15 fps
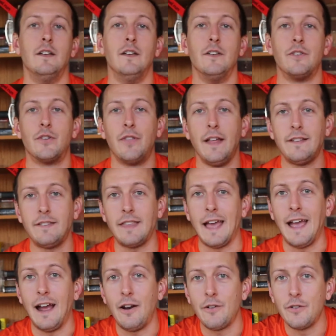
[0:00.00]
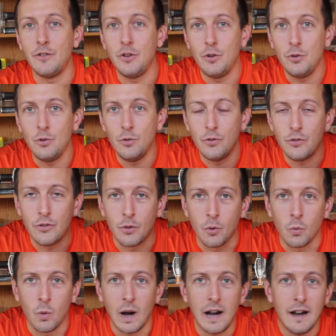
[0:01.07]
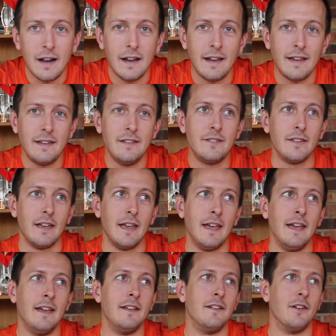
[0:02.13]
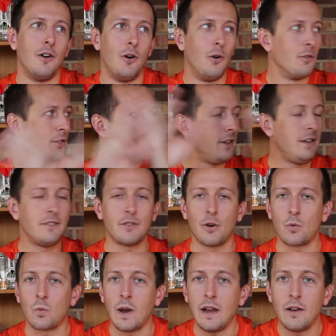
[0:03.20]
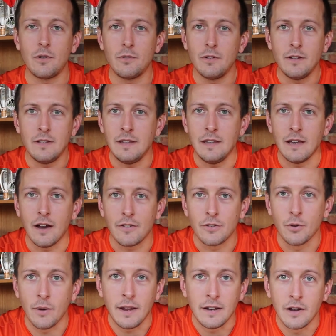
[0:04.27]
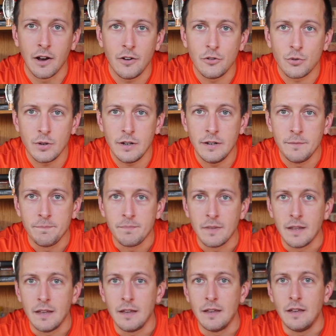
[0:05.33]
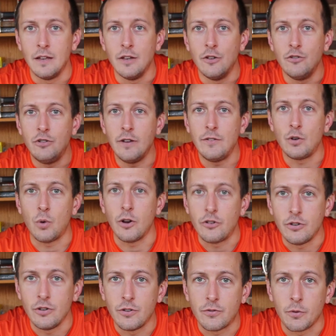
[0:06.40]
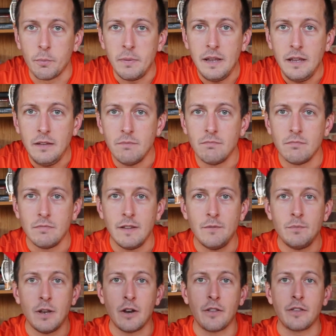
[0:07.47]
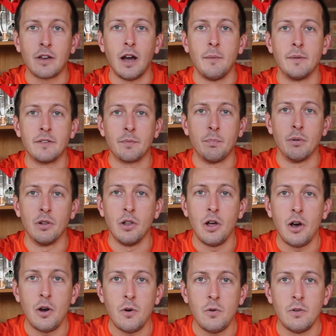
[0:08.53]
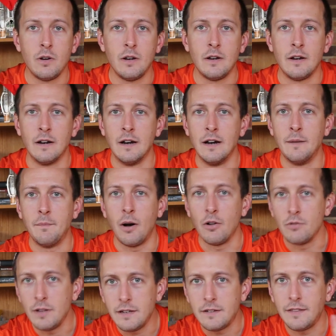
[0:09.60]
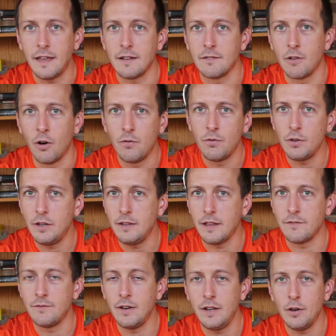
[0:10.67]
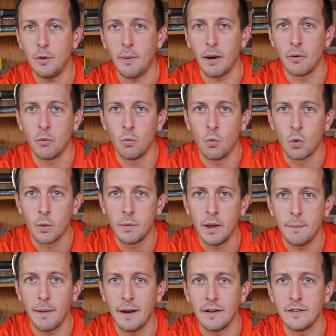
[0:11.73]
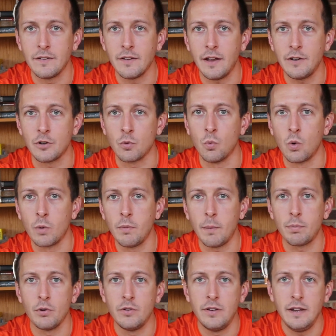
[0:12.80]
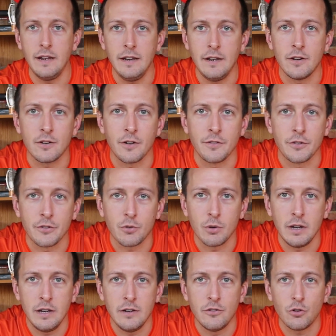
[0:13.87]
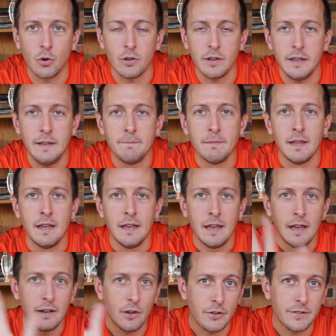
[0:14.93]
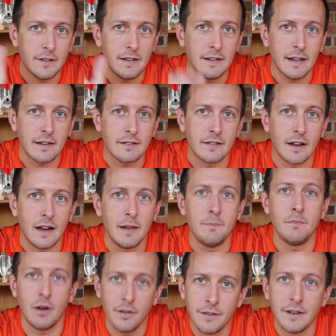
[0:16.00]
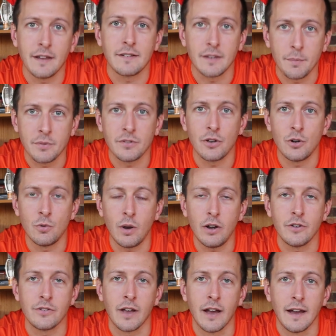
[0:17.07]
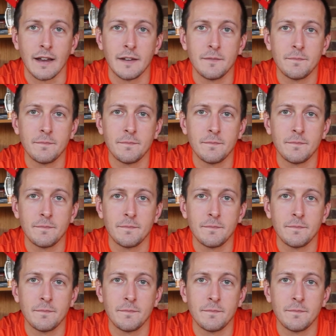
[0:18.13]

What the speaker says: So that's the how to do's, the whys, and all the things around the Yasso 800. Do you have any questions for me? Leave them down in the comments below. I'll link to that, hopefully that video about warming up, how to design your warm-up routine here on the screen shortly, and I'll see you next time on the next episode of Runner's High.